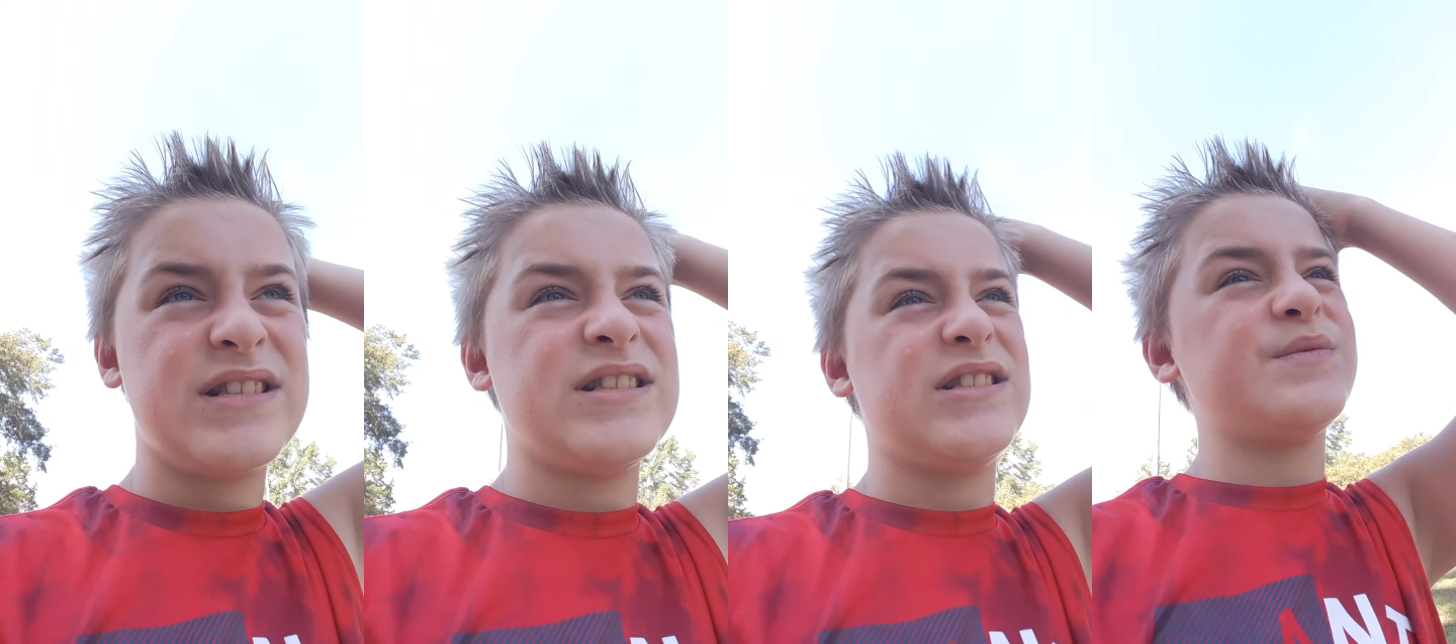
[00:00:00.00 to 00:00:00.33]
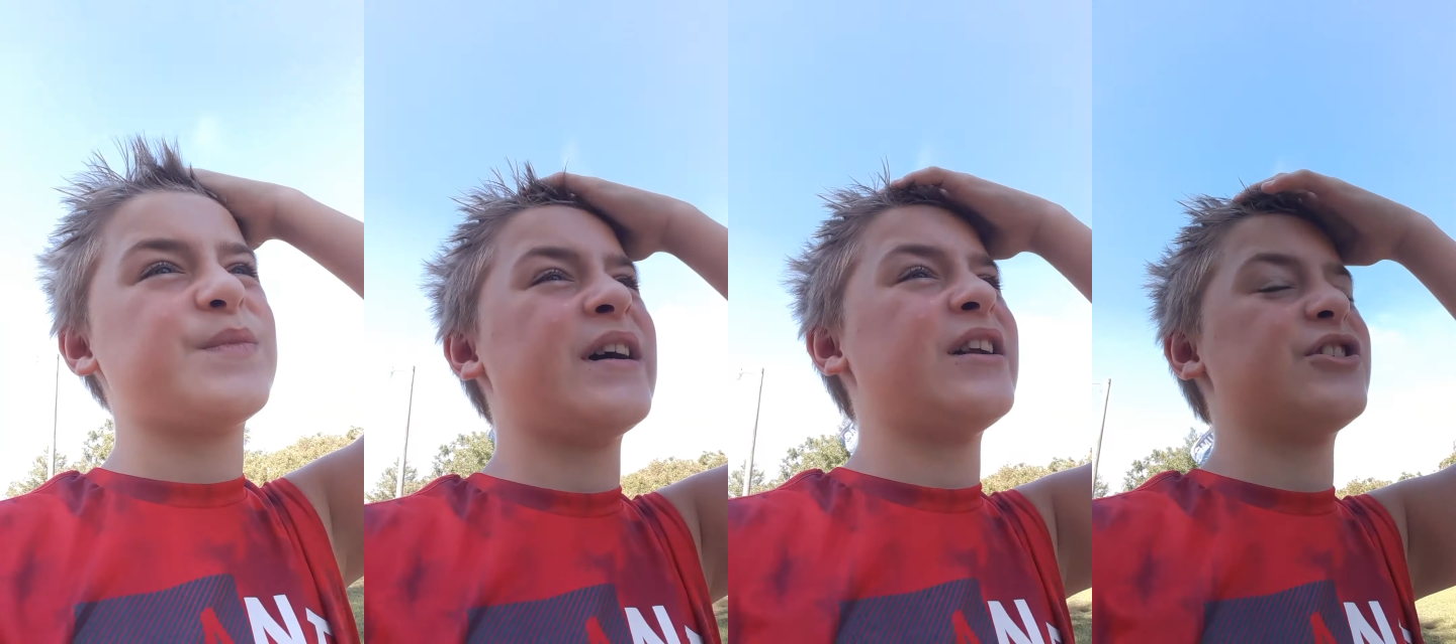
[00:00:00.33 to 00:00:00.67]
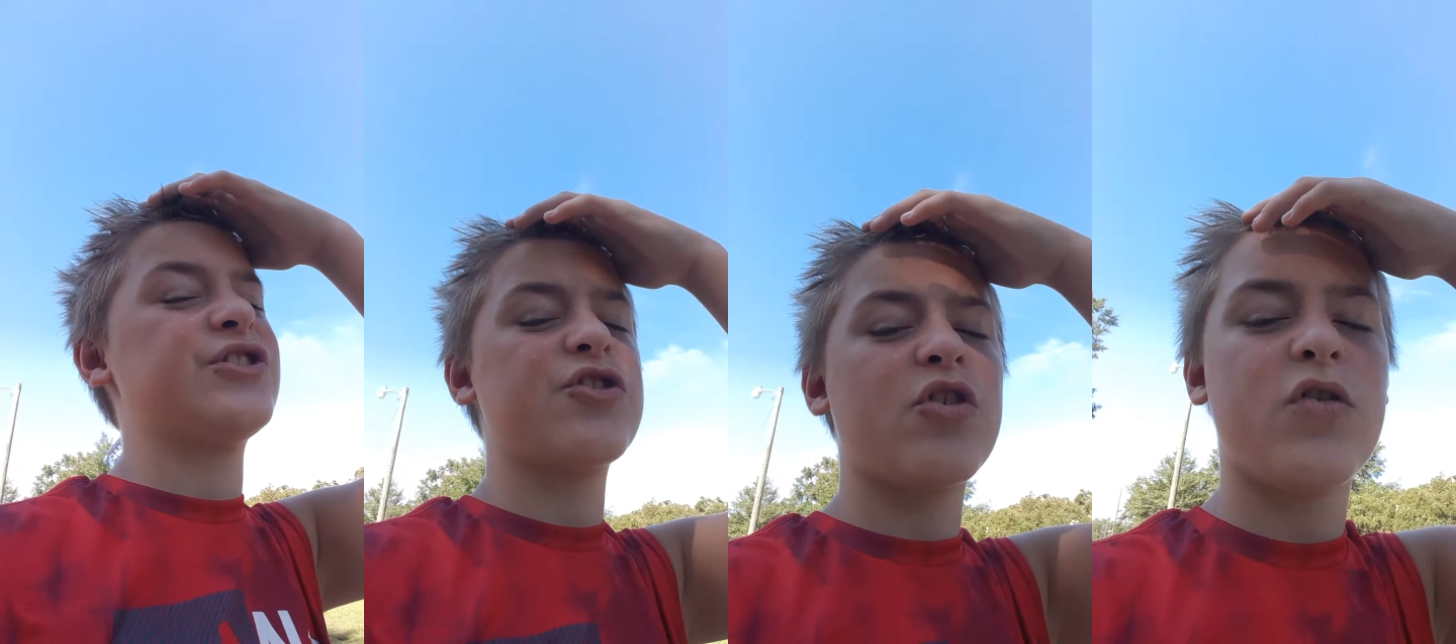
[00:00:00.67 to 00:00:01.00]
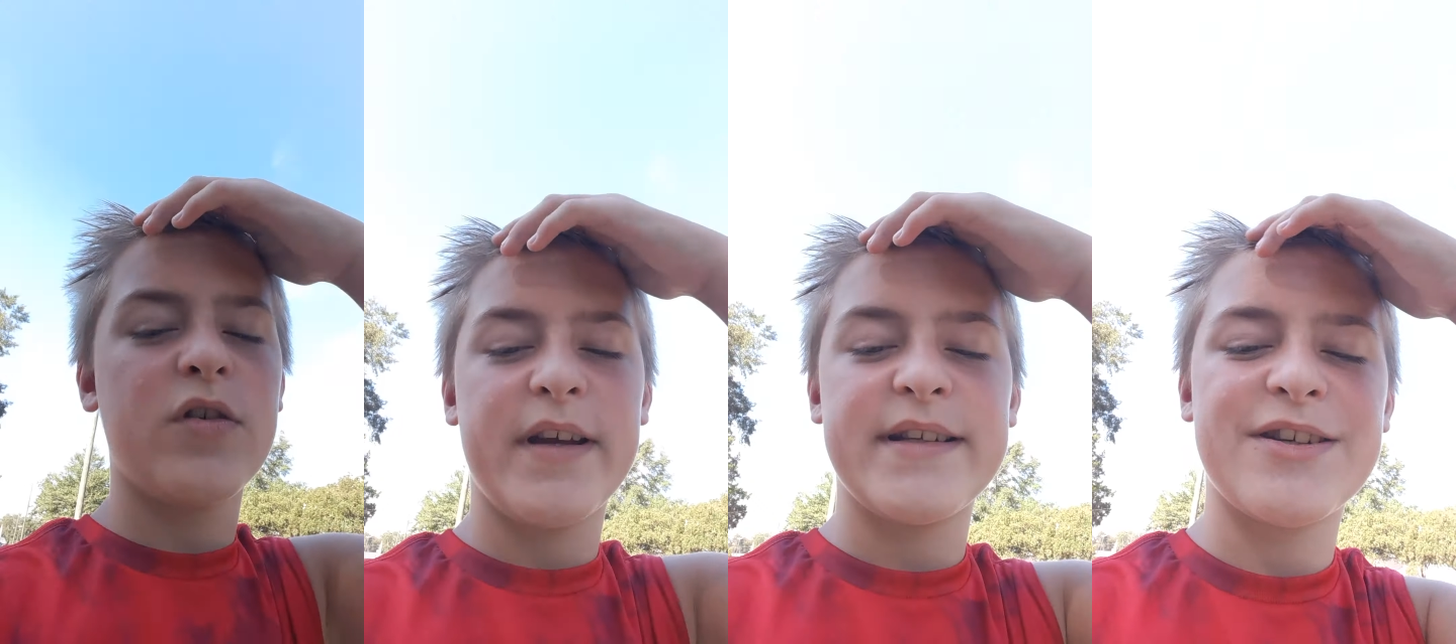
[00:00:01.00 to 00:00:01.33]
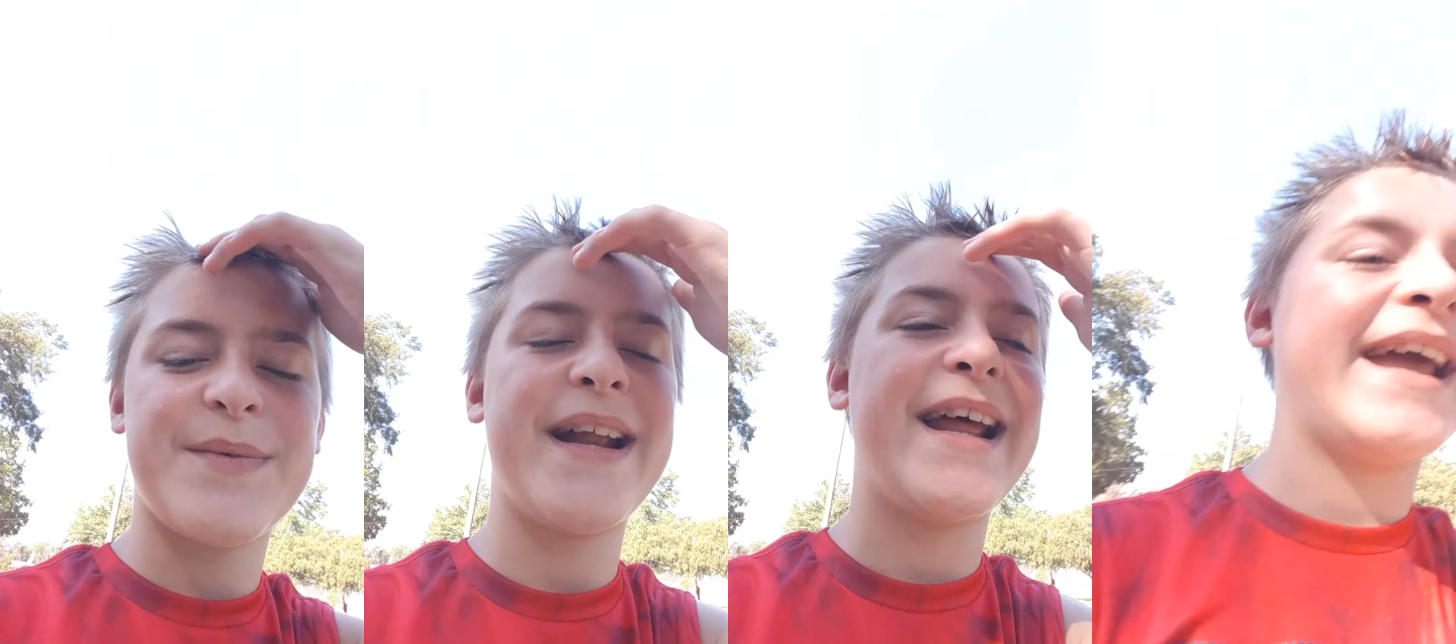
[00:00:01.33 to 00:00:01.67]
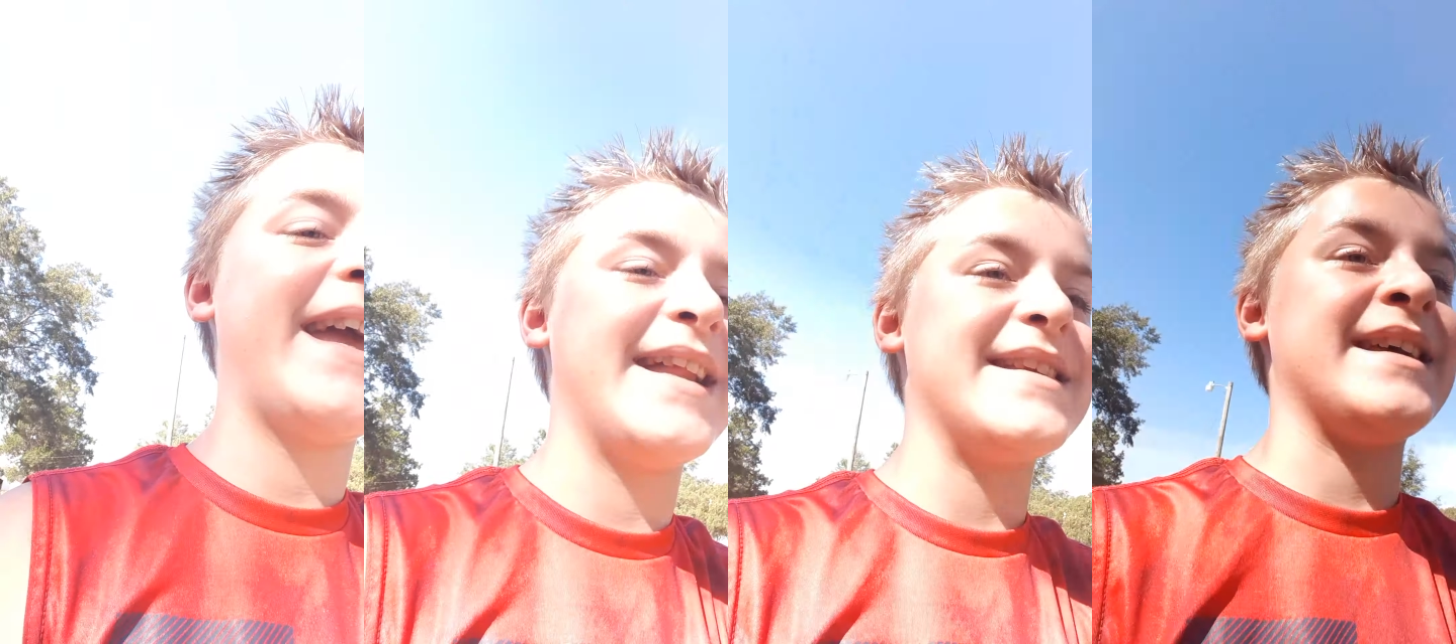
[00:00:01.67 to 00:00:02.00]
Some kind of strong, some kind of
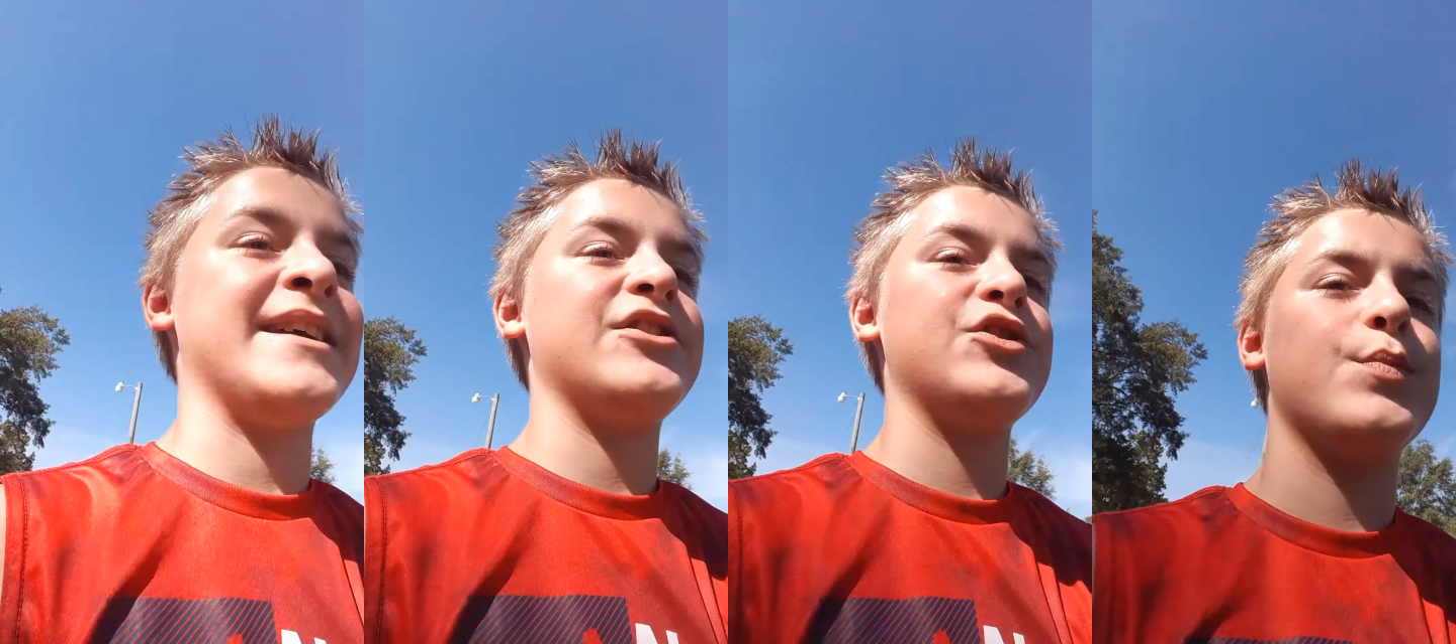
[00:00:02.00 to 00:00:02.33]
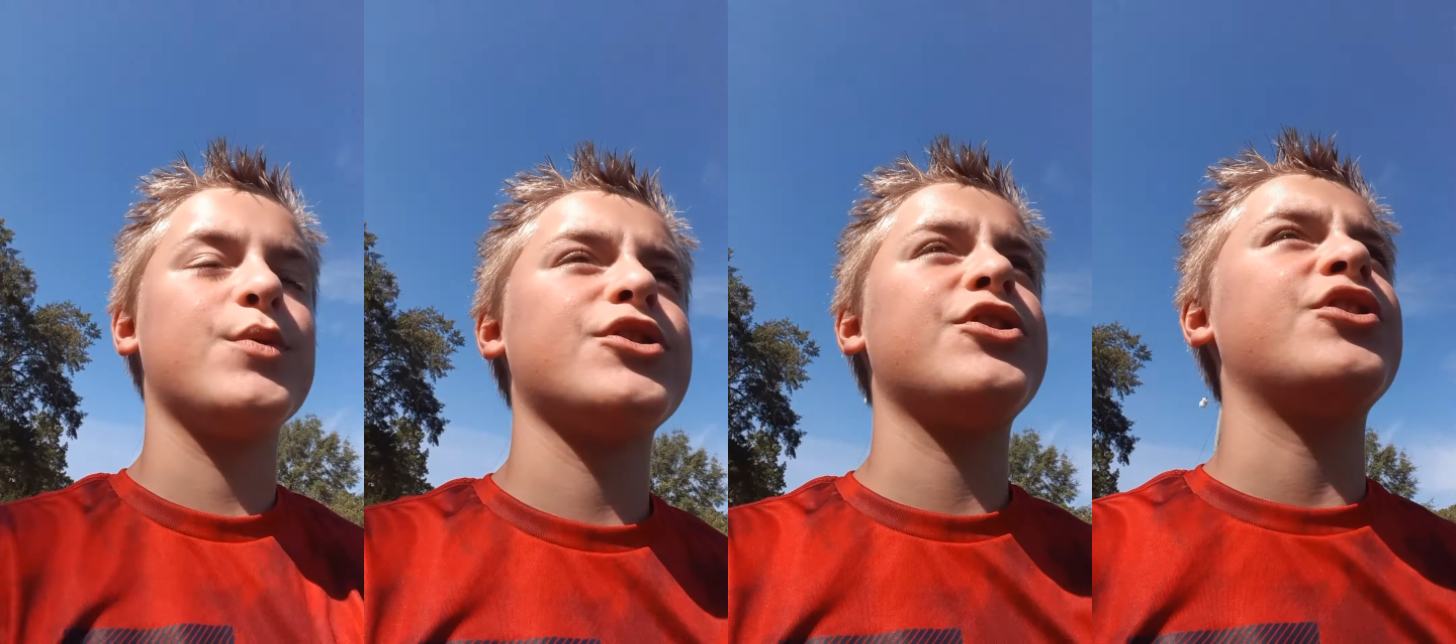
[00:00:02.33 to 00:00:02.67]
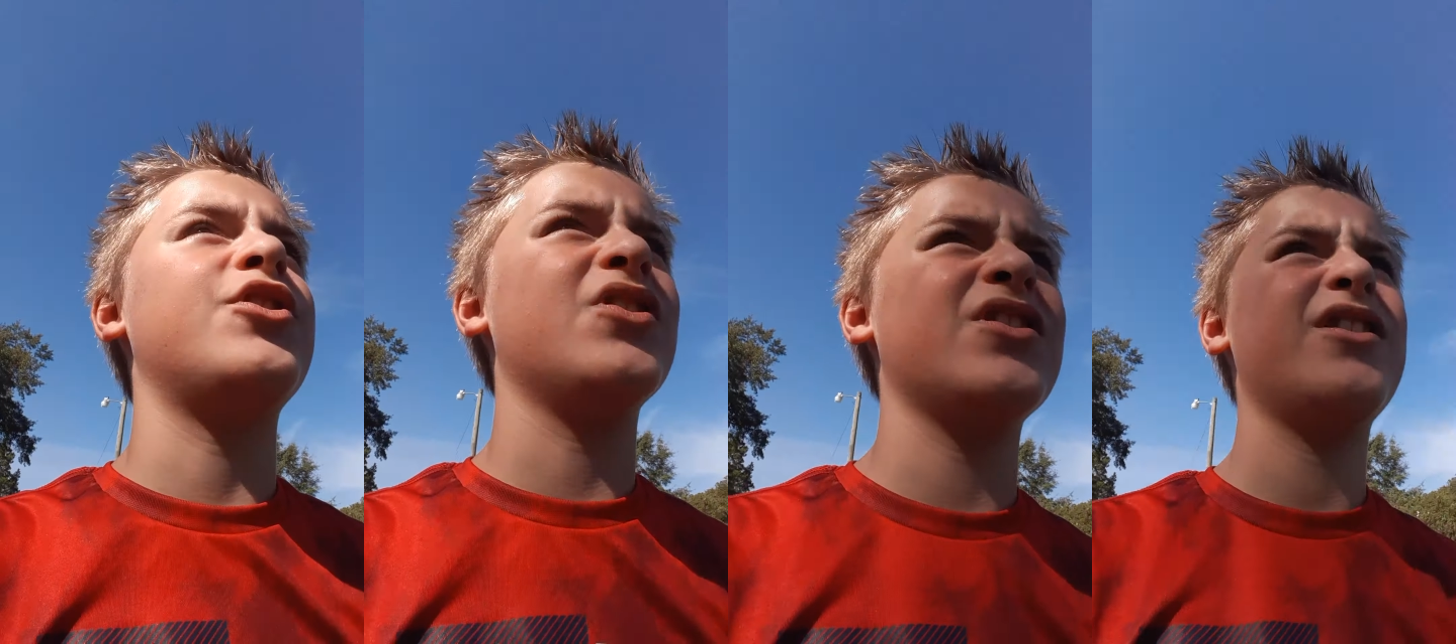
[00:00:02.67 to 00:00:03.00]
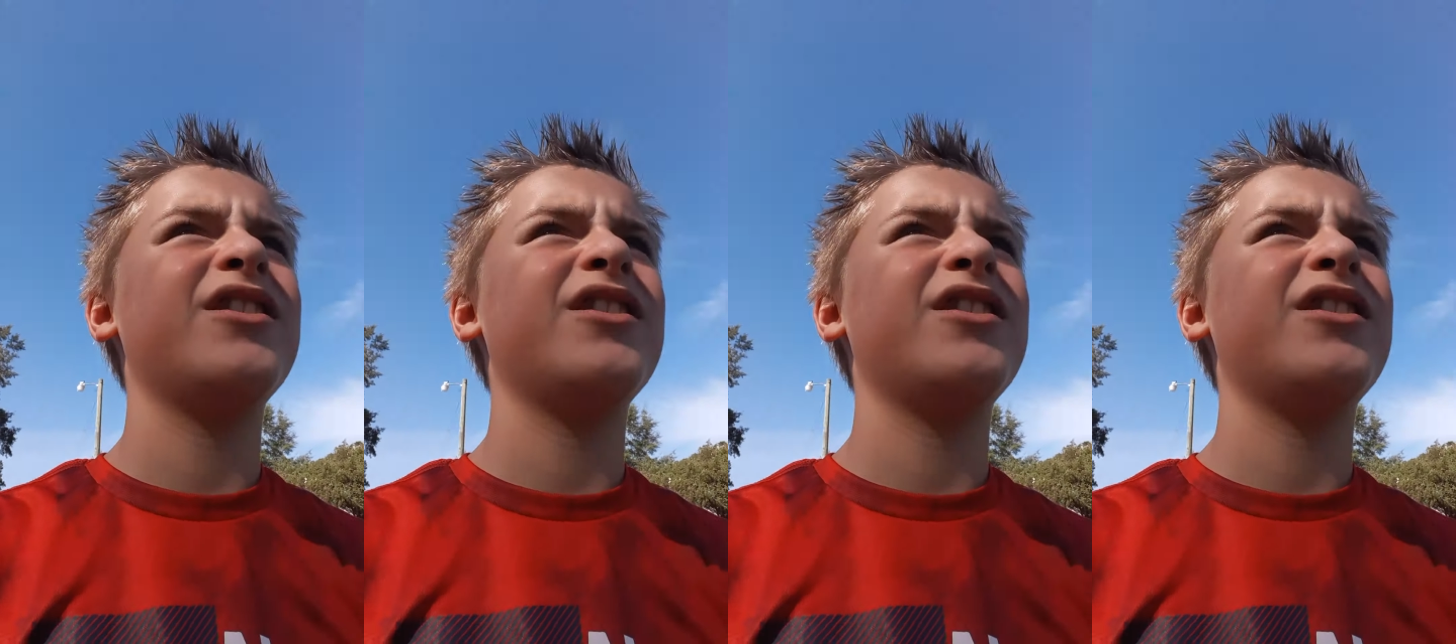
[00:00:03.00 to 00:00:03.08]
ant like super strong.